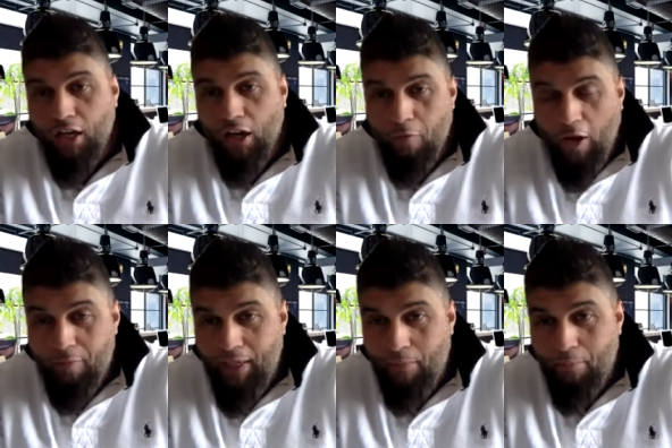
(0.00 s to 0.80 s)
I've, I've
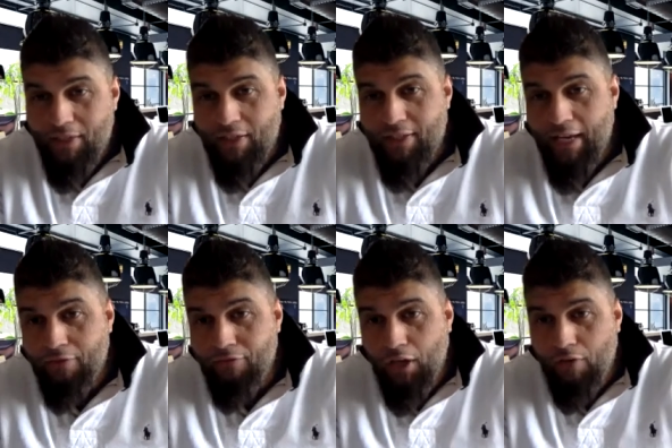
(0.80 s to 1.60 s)
been in business now
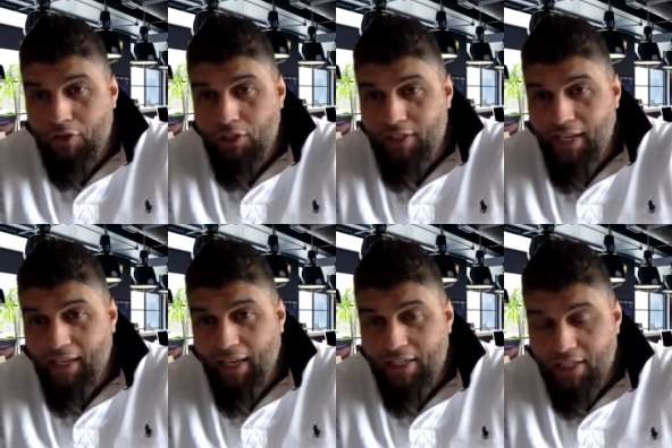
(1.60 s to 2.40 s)
for over two
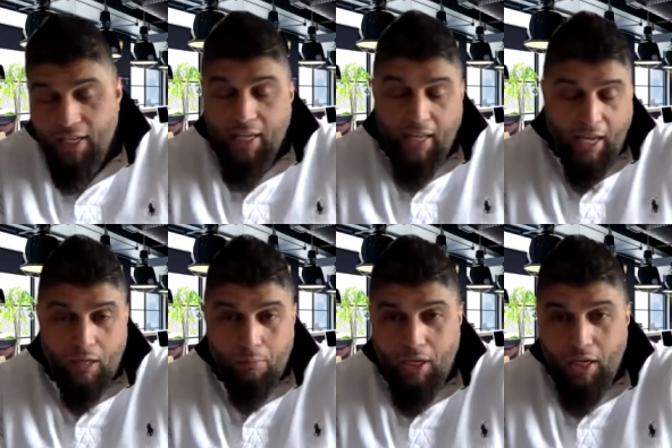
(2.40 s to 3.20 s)
decades and
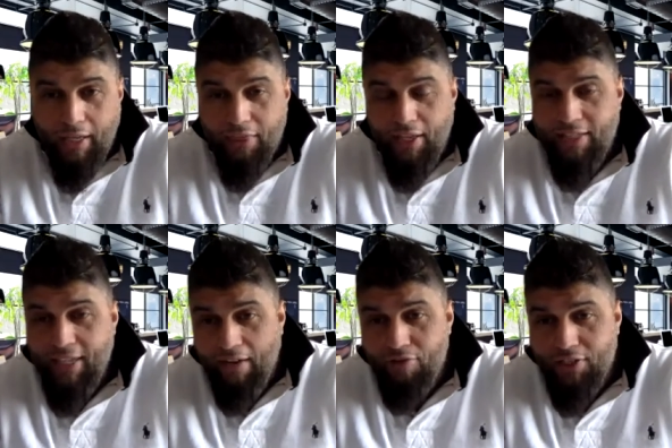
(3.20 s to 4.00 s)
I'm learning things
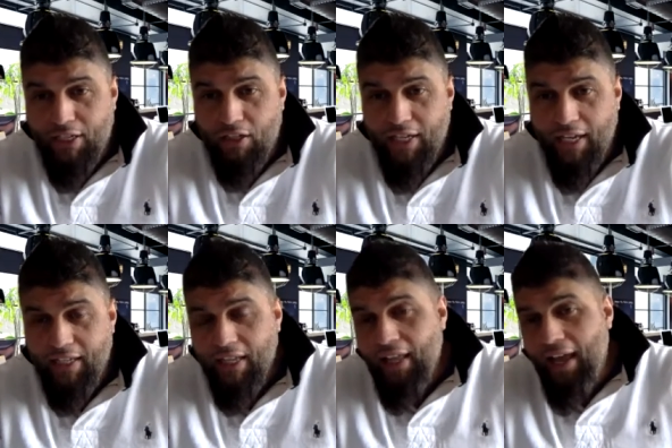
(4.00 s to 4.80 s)
every single day.
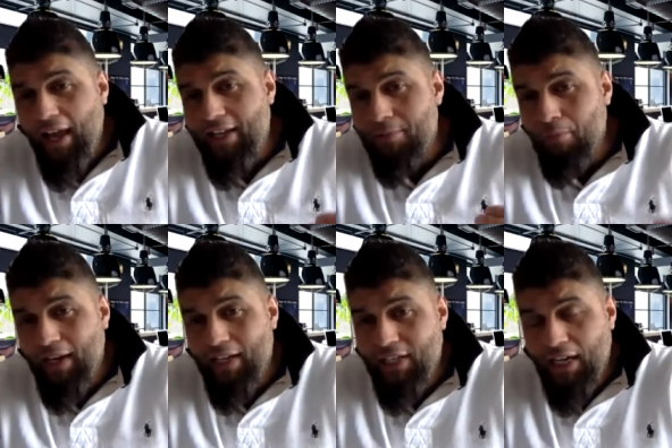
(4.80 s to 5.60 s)
And it's my
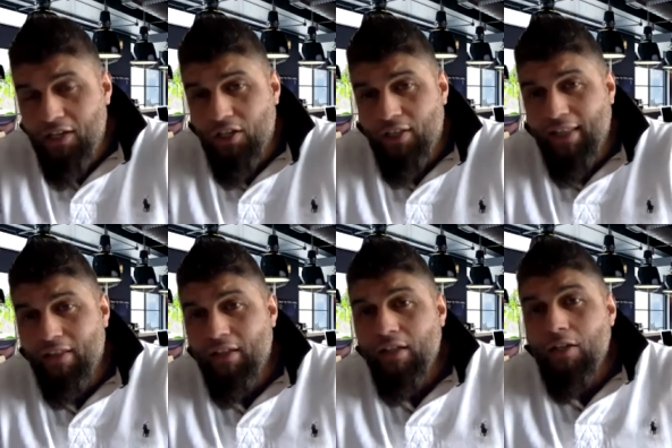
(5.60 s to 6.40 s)
intention
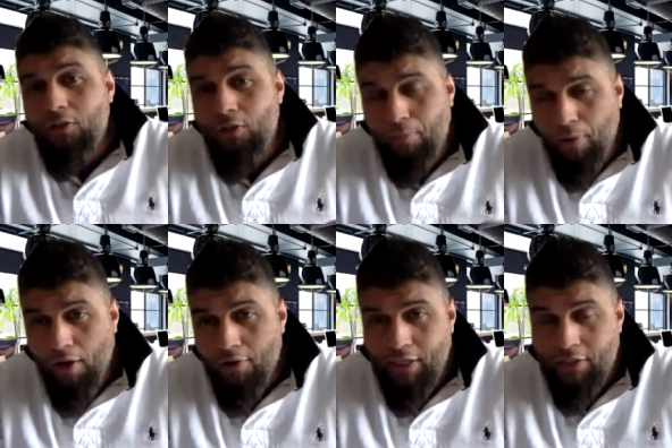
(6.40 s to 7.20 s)
to
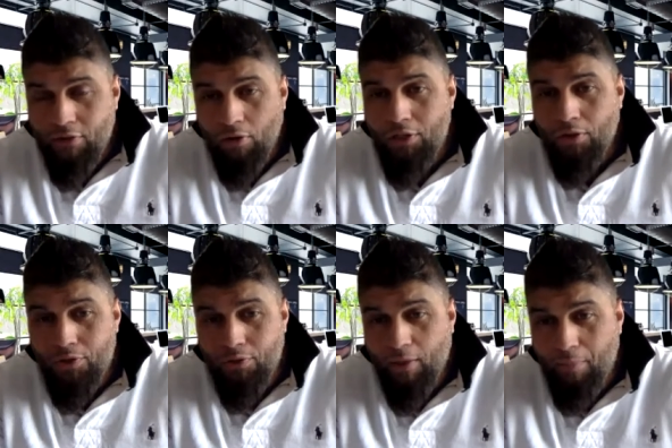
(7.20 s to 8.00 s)
pass this knowledge on
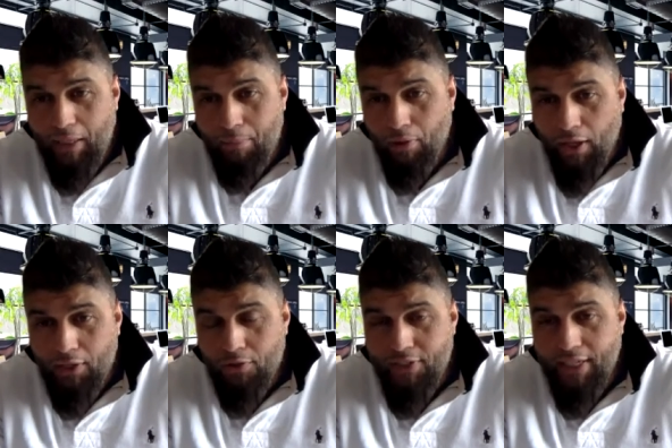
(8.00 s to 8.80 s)
to other people
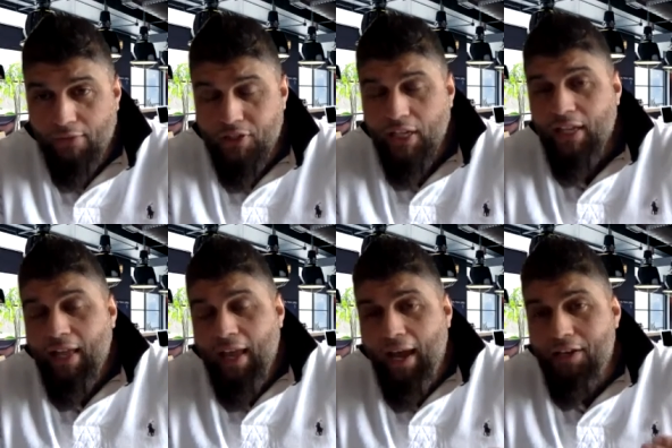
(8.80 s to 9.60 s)
like yourselves.
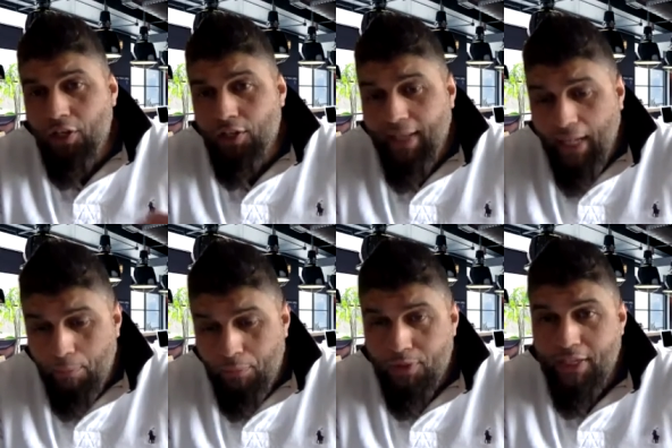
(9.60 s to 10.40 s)
And you can
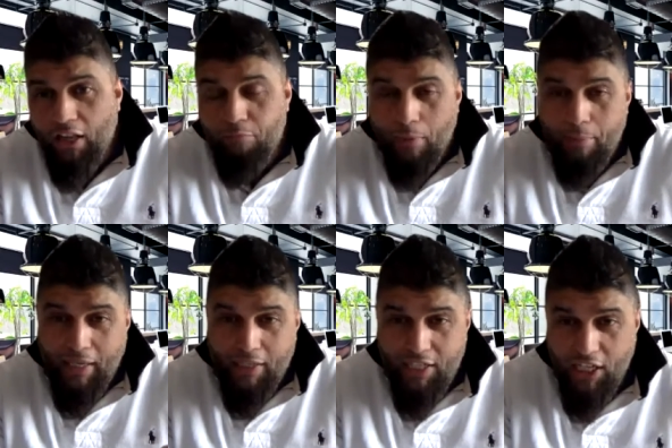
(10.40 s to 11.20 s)
help yourself by
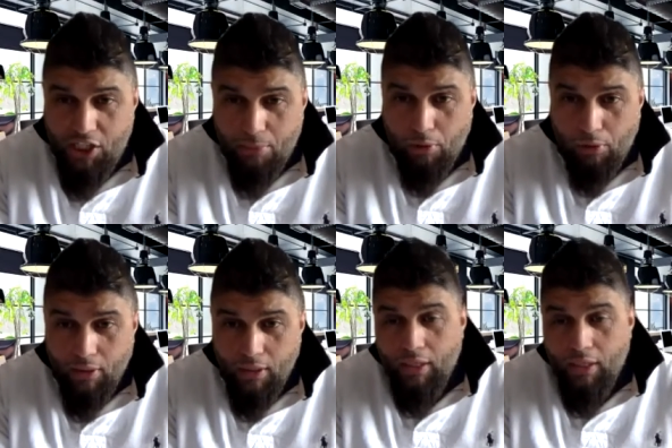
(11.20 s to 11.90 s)
being teachable.